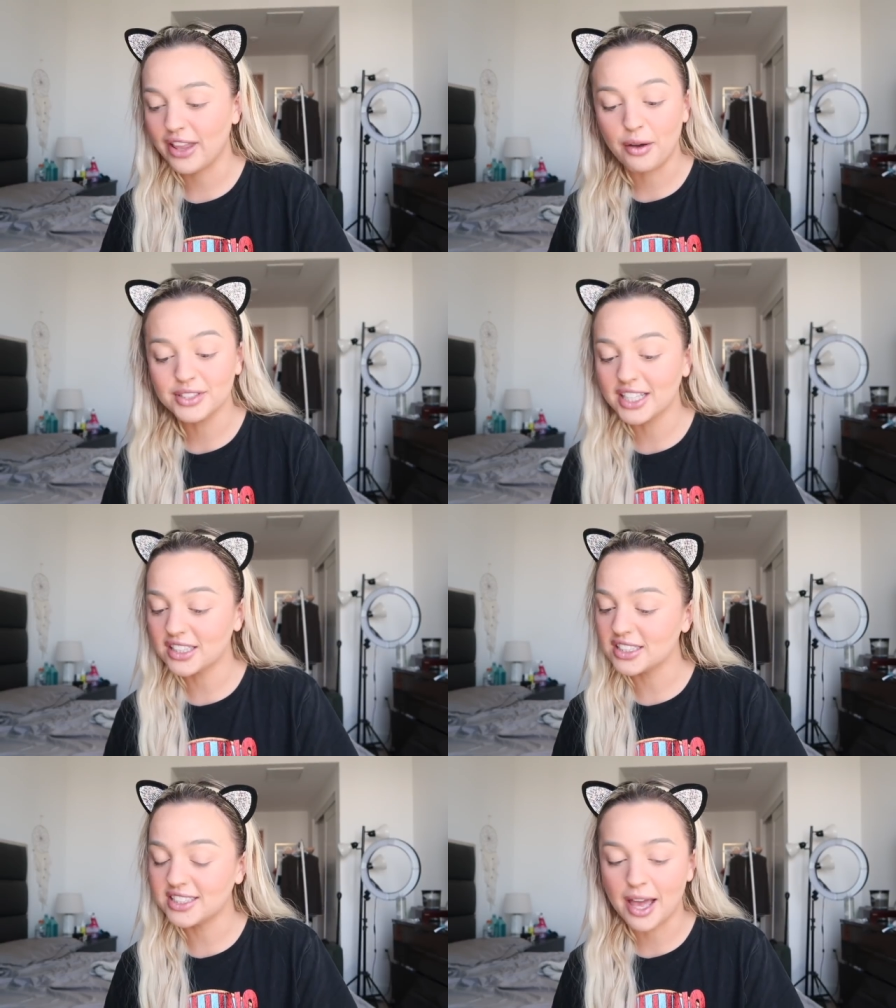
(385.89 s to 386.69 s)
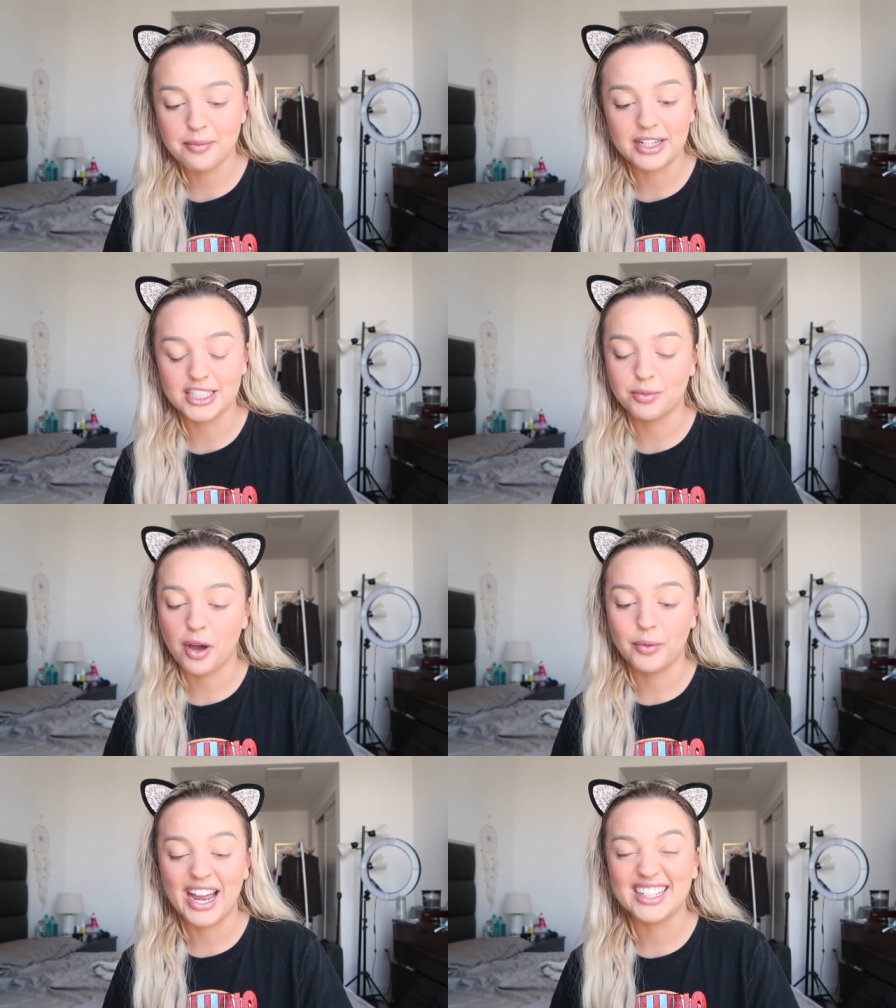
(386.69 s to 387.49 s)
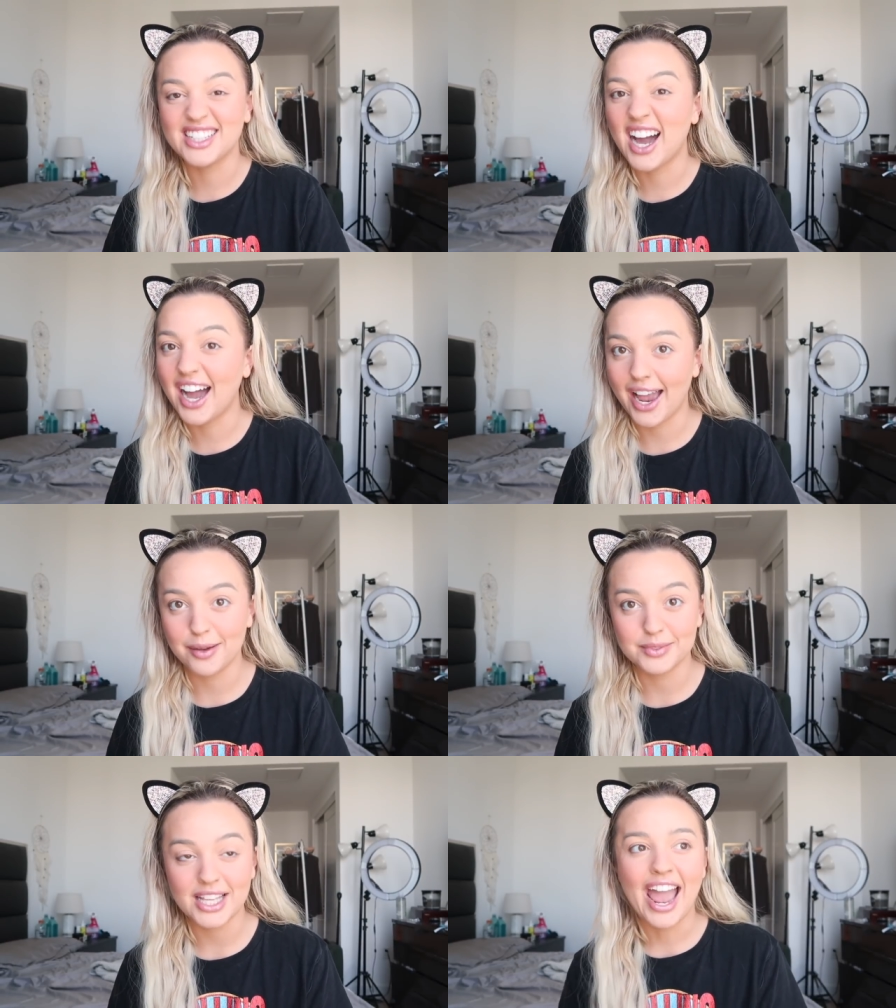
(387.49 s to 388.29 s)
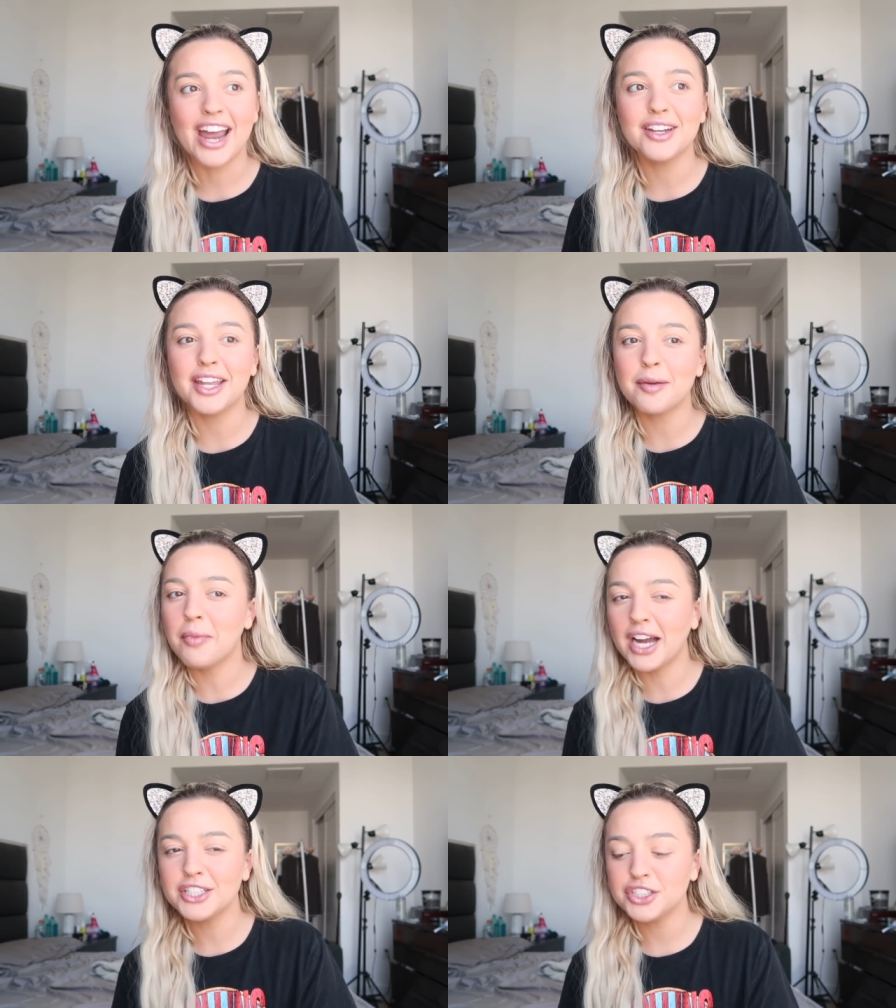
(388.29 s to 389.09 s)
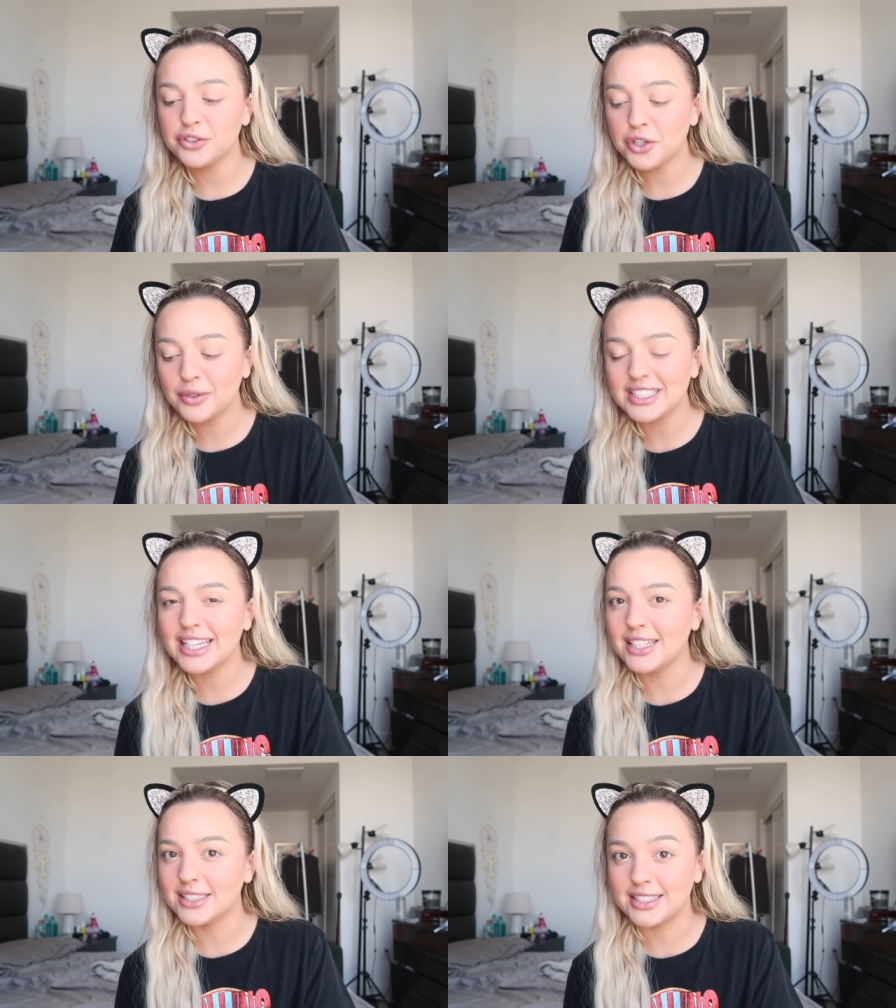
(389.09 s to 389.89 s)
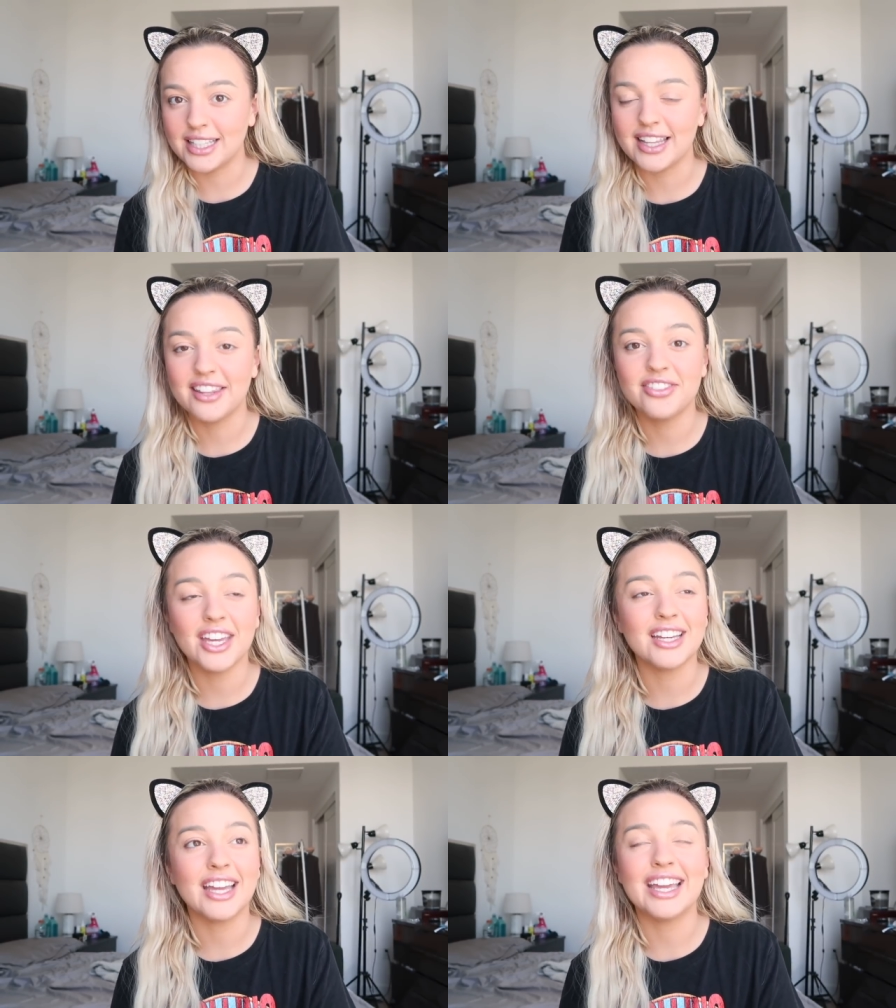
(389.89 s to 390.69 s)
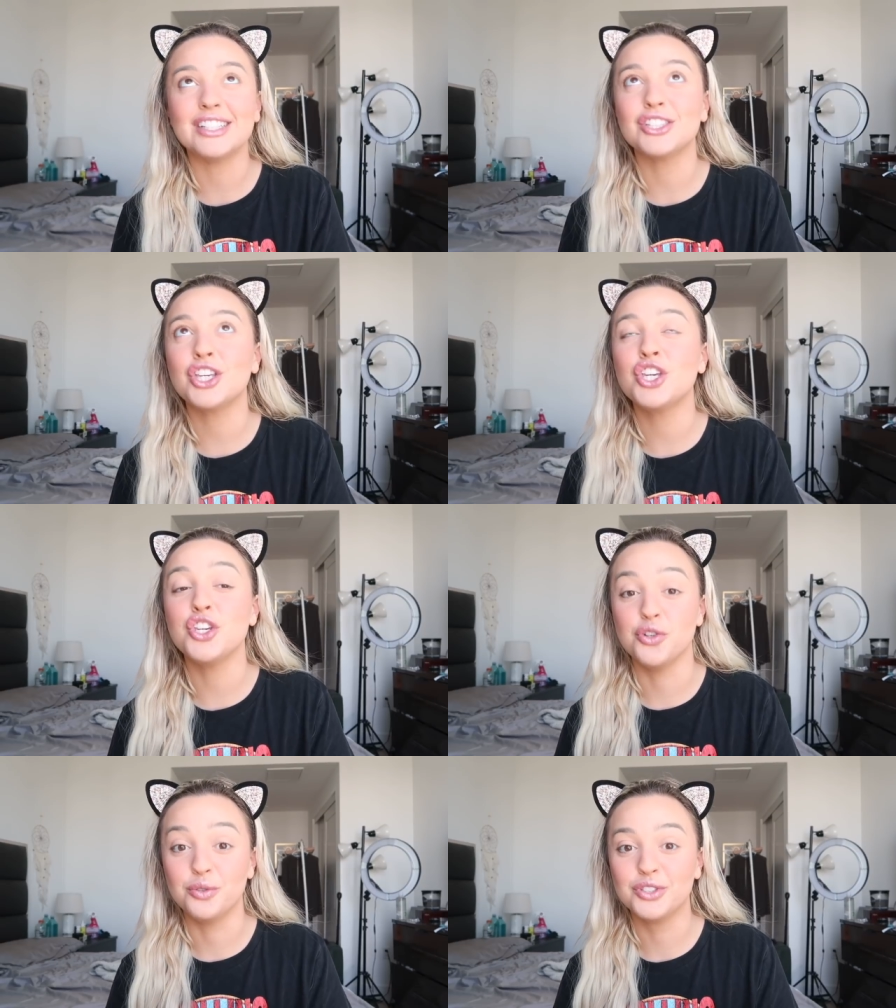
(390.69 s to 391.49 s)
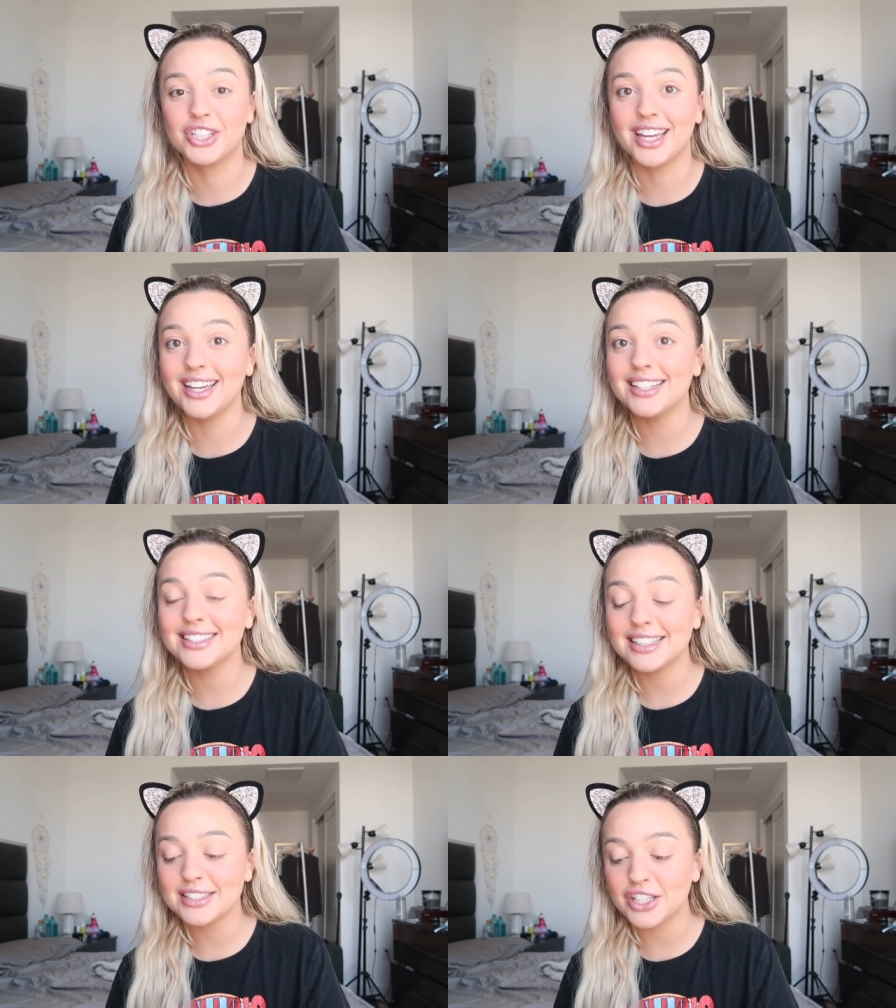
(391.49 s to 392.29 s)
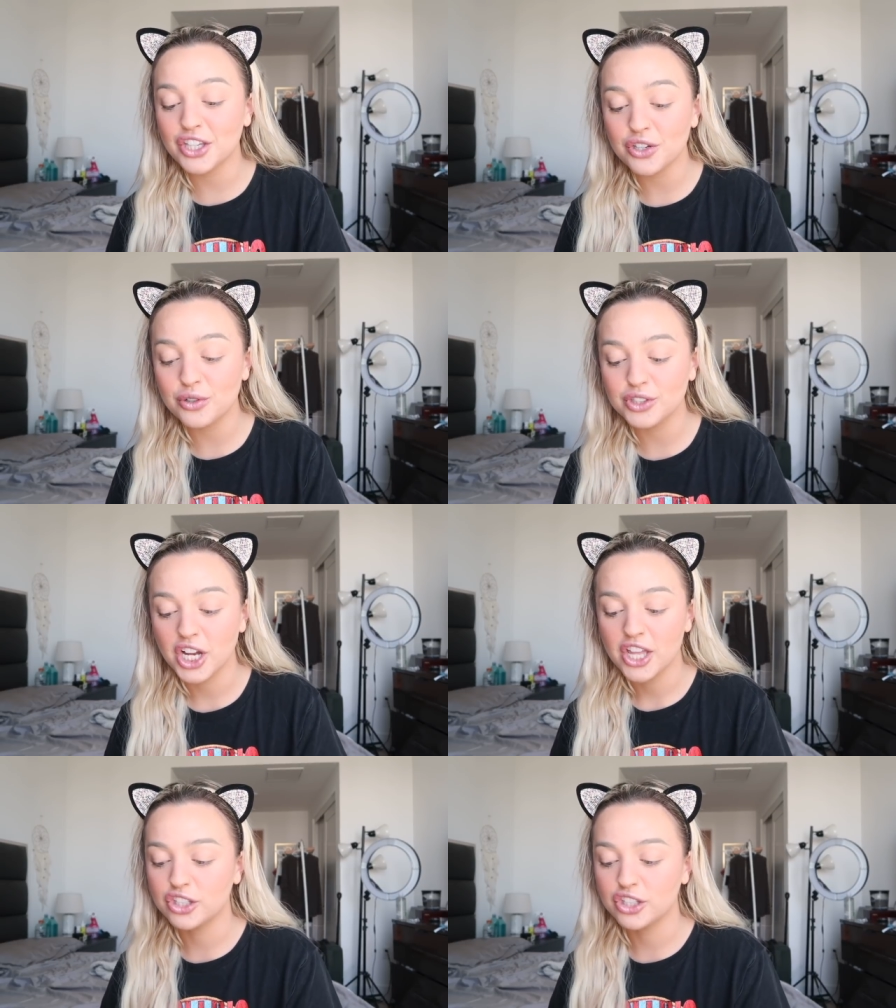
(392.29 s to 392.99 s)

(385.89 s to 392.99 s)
So that was like the set meeting spot. We had times, and like mind you, you know, it's EDC. That thing is huge. Like EDC is huge.